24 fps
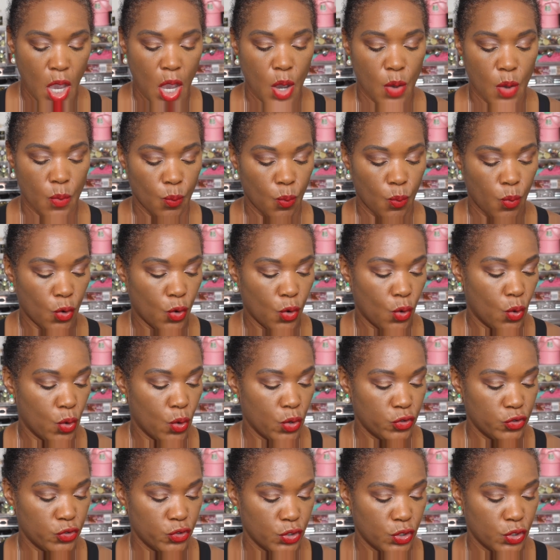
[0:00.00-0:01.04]
and we're
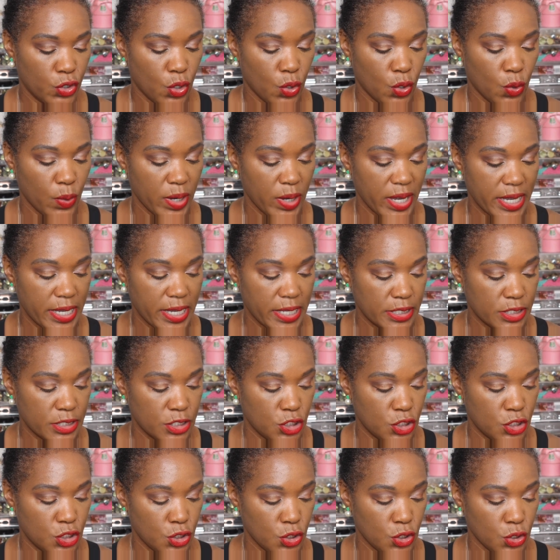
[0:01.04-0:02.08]
going to go
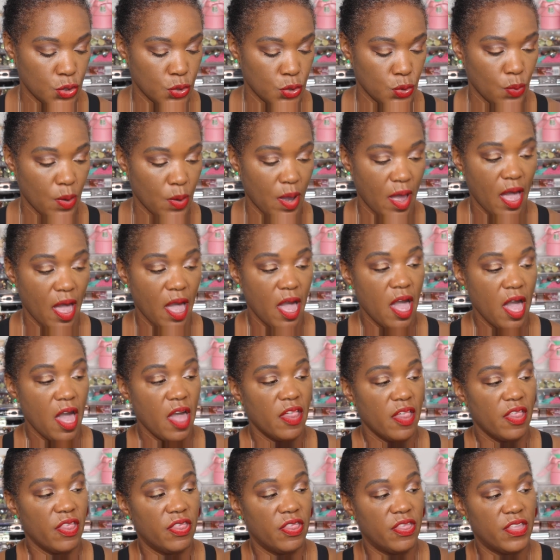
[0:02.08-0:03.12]
into
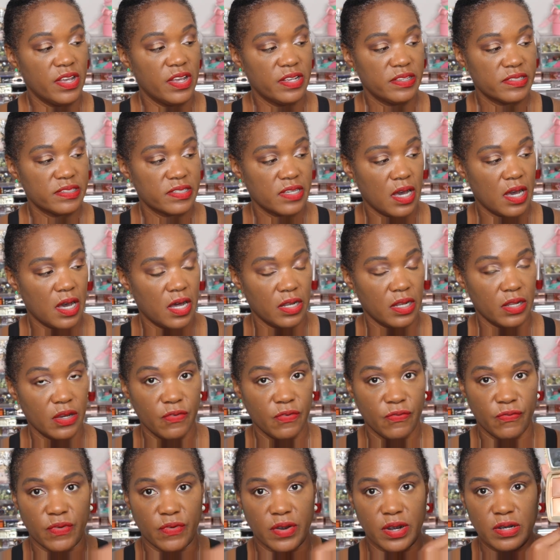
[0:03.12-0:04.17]
this
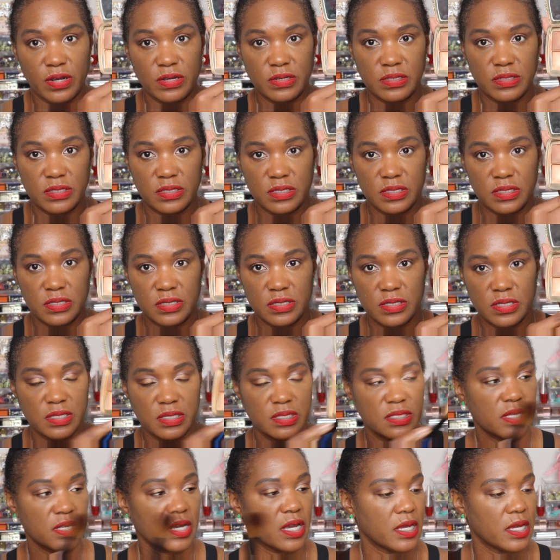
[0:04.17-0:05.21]
color first,
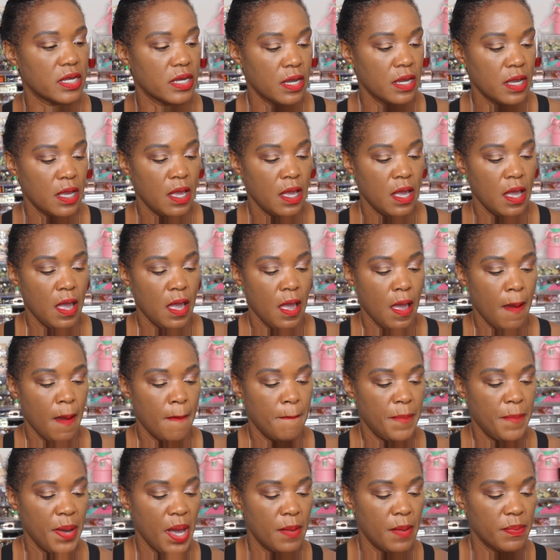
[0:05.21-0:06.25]
like a
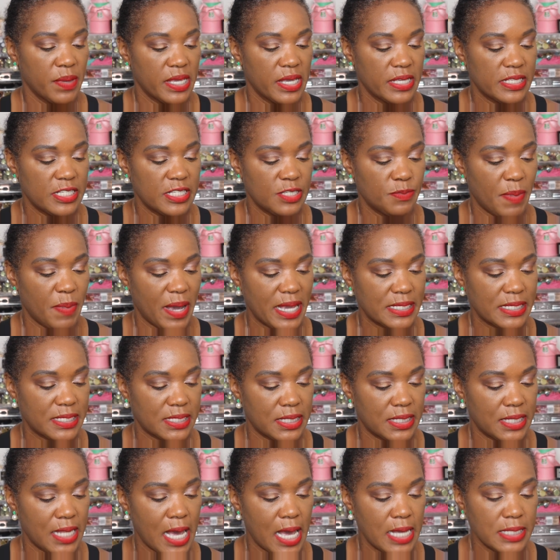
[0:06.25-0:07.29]
pumpkin spice
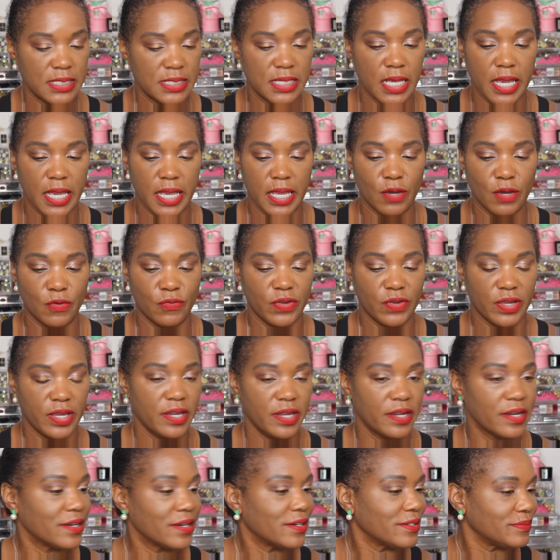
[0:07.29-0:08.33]
latte over
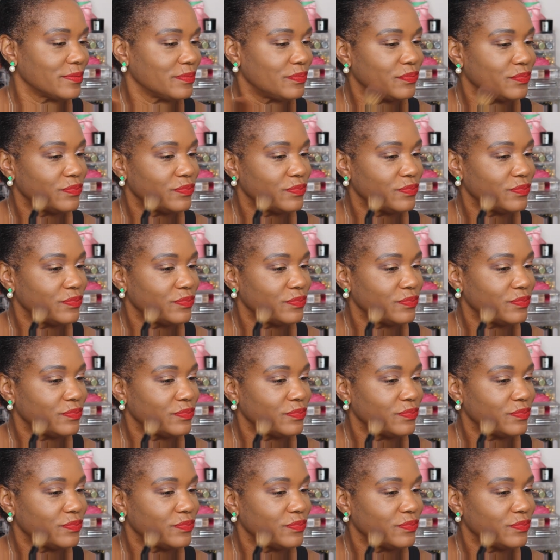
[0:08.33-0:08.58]
here.